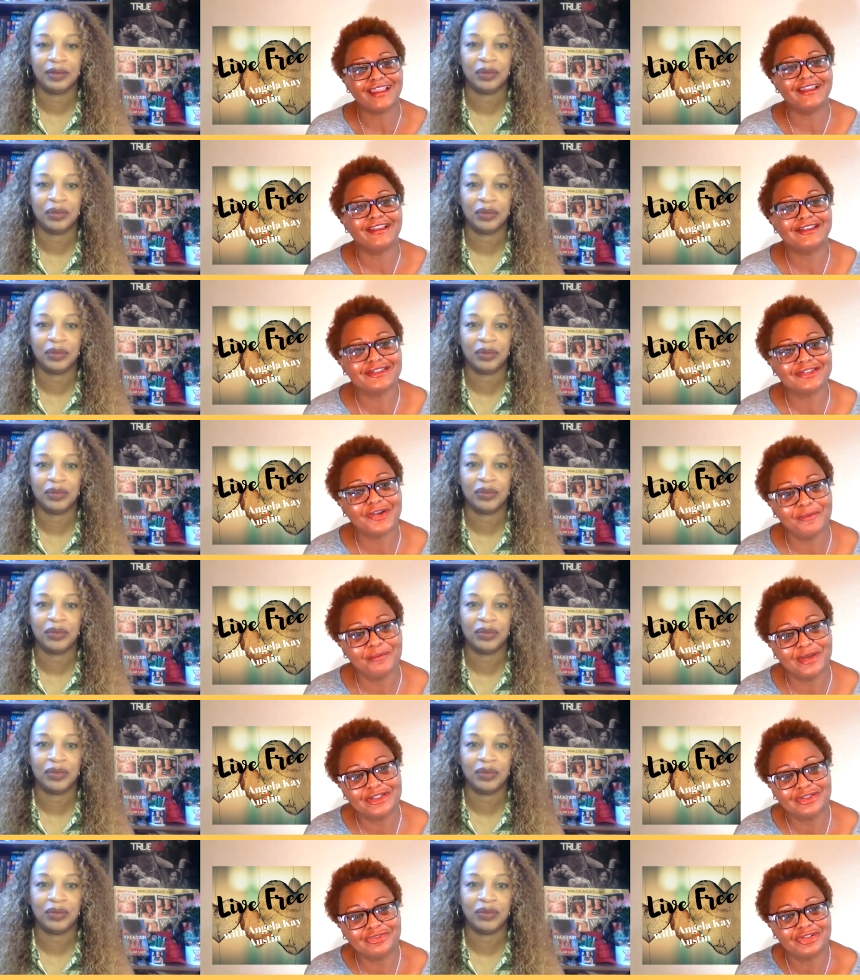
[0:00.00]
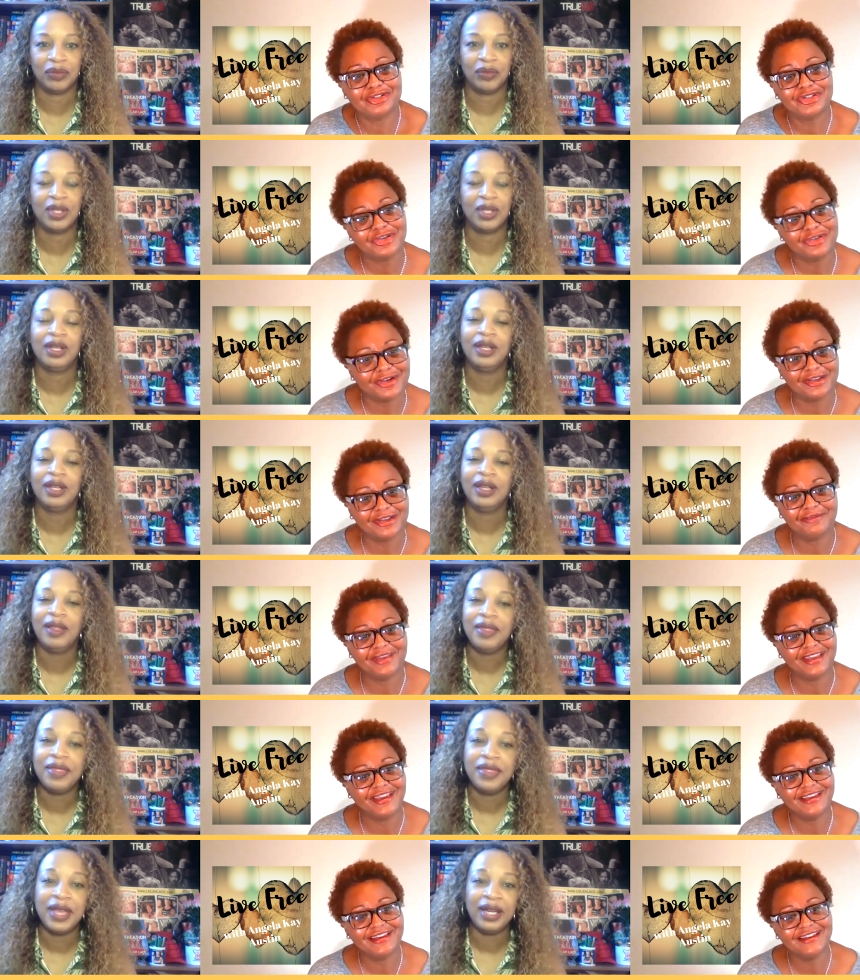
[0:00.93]
Speaker 1: thank you so much for joining me.
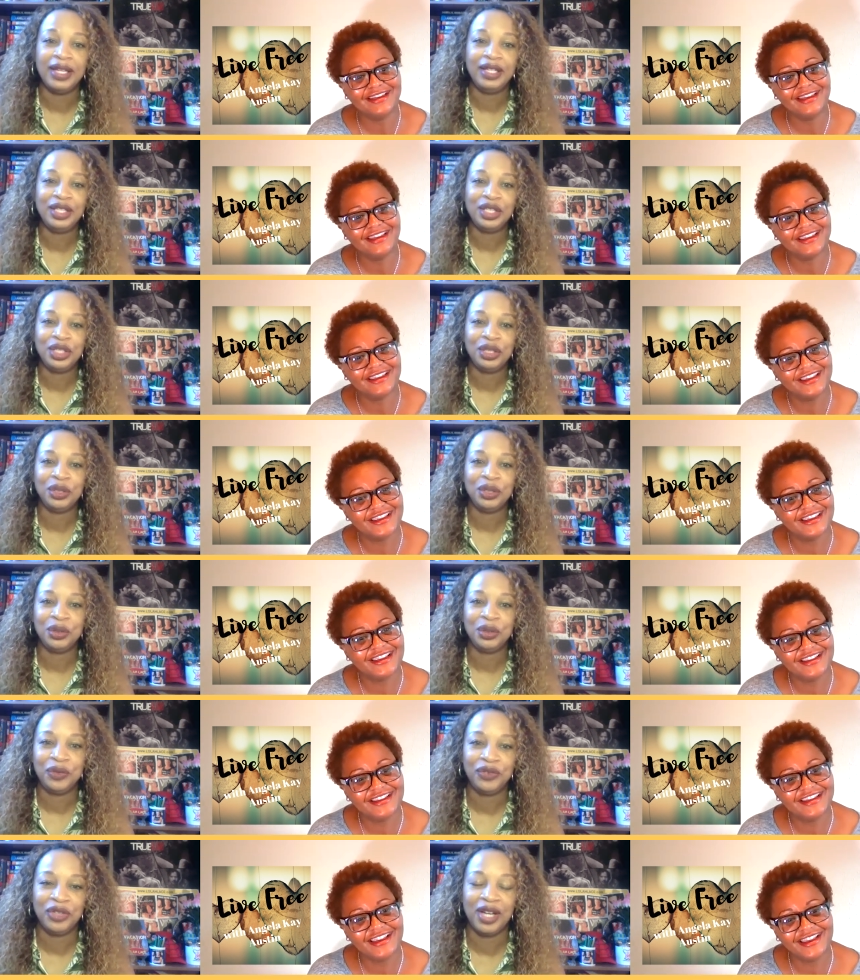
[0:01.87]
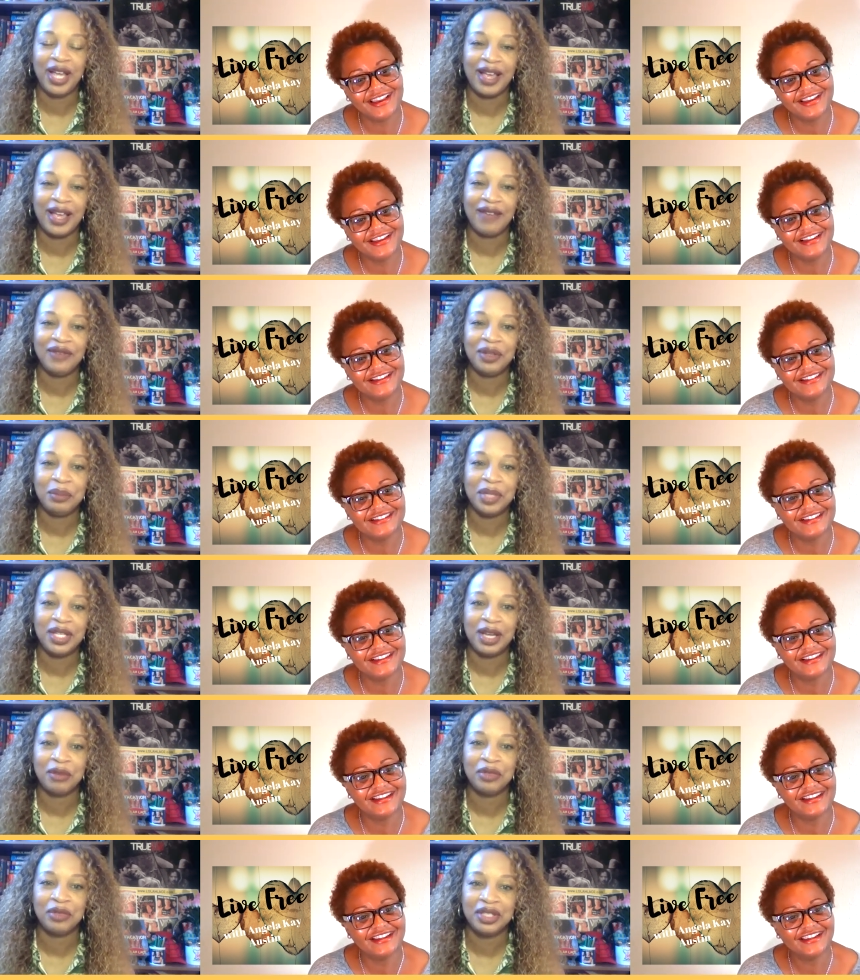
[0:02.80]
Thank
Speaker 2: you for having me. I
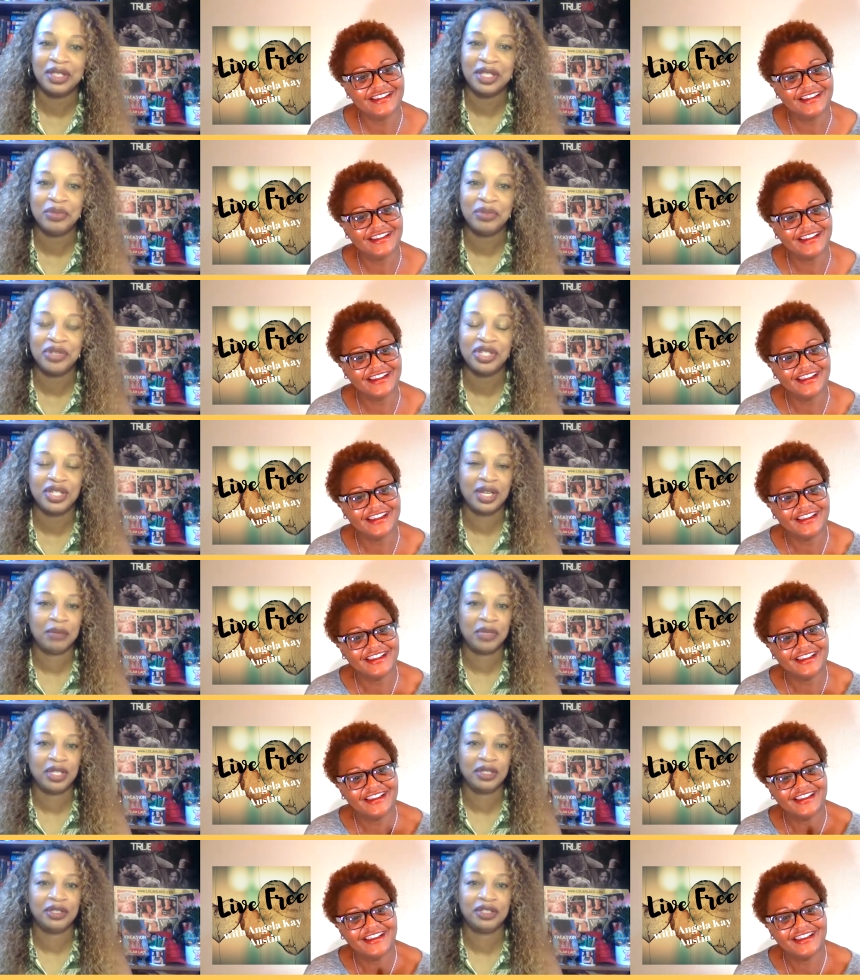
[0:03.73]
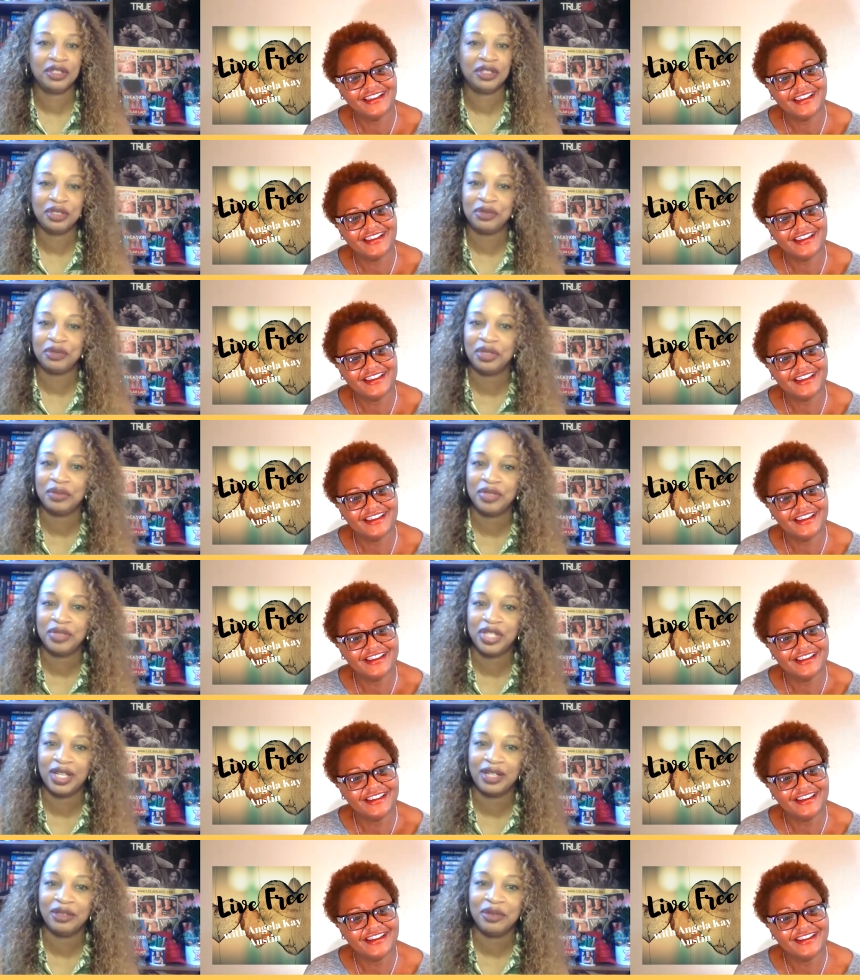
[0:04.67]
really appreciate being on your YouTube
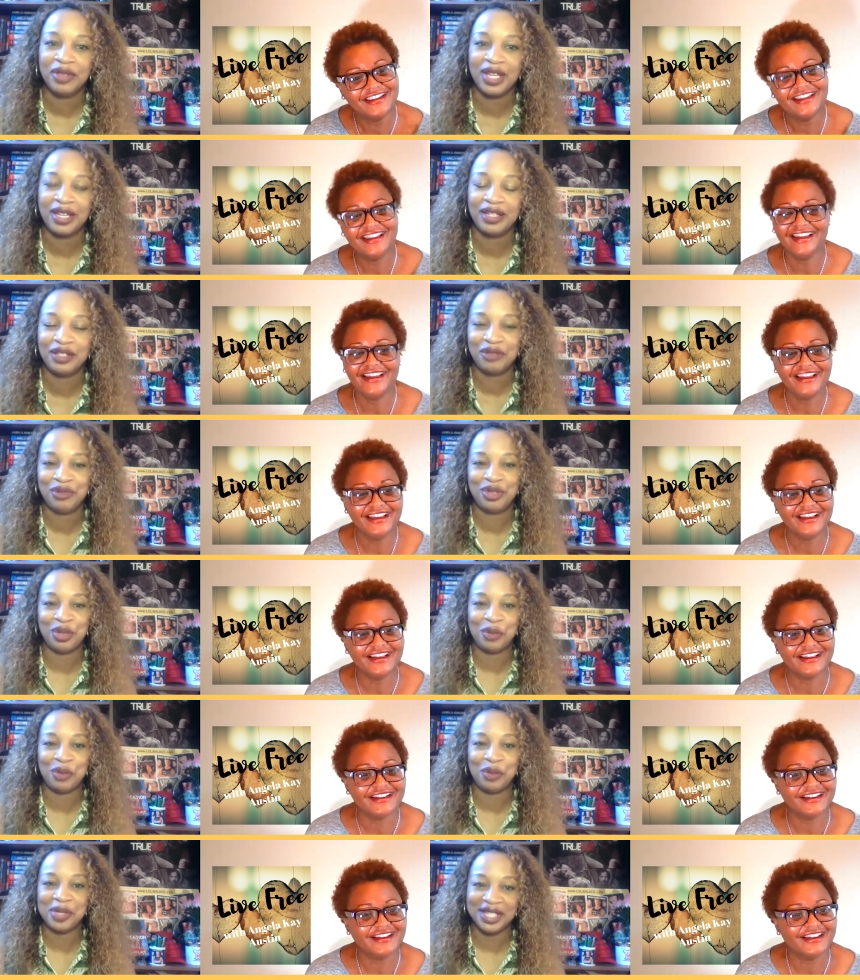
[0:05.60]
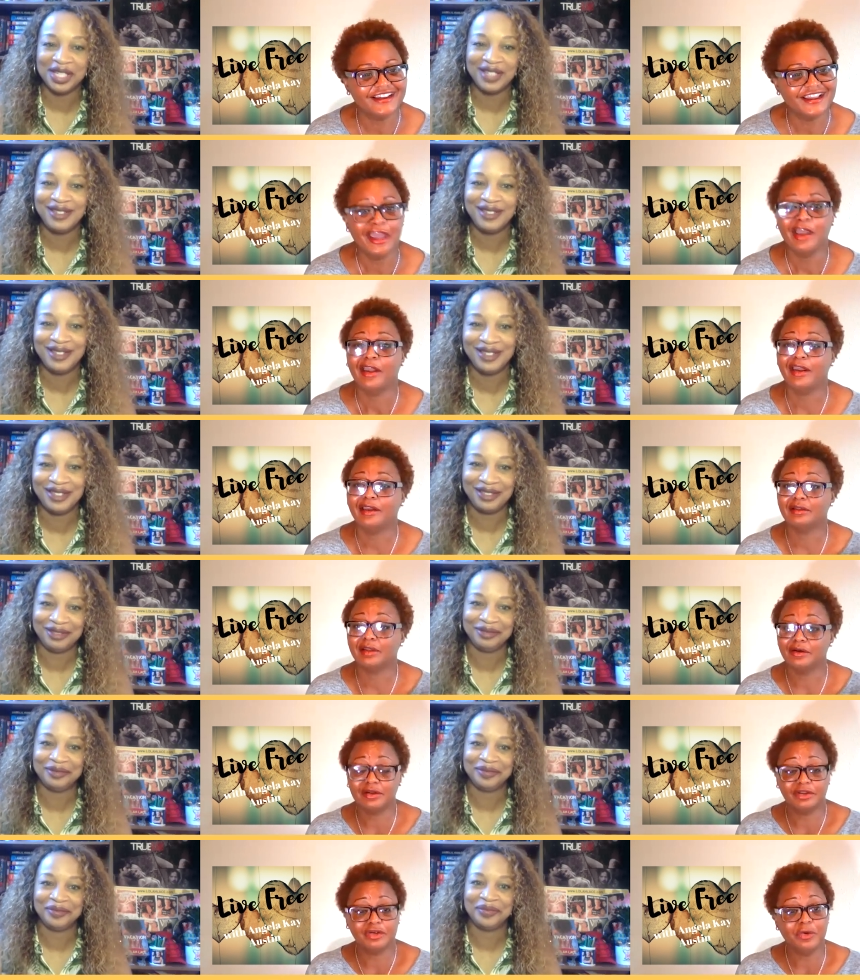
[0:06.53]
channel. Thank you so much.
Speaker 1: And
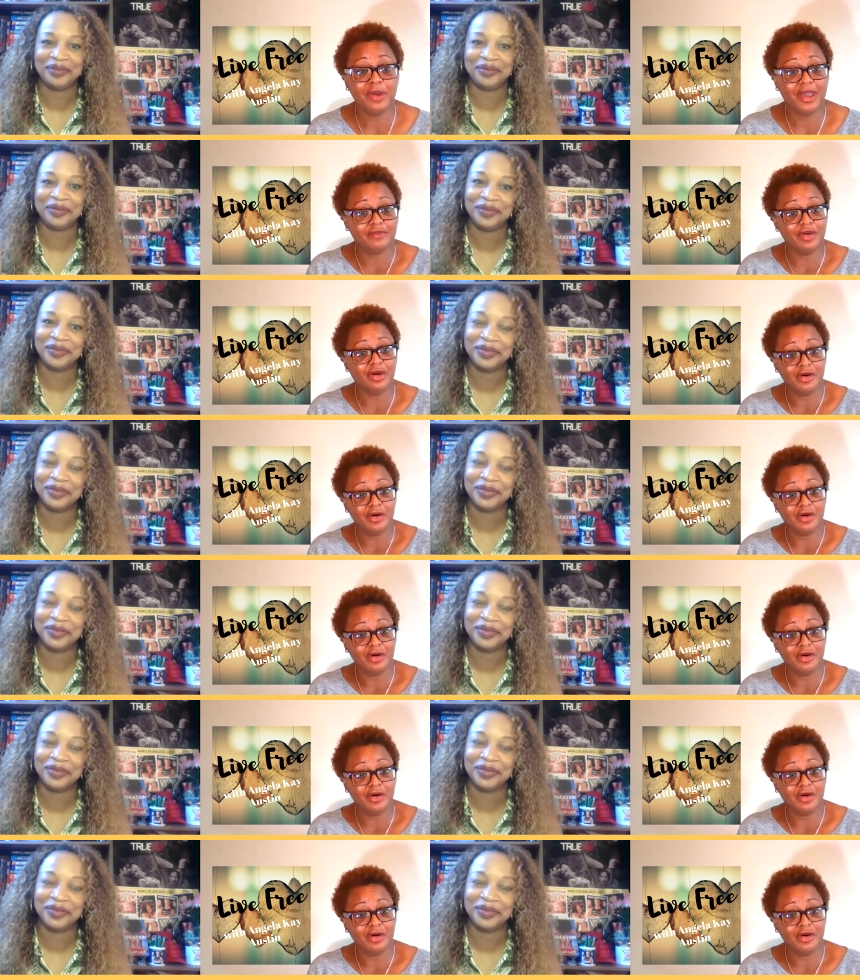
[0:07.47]
Lolah, you have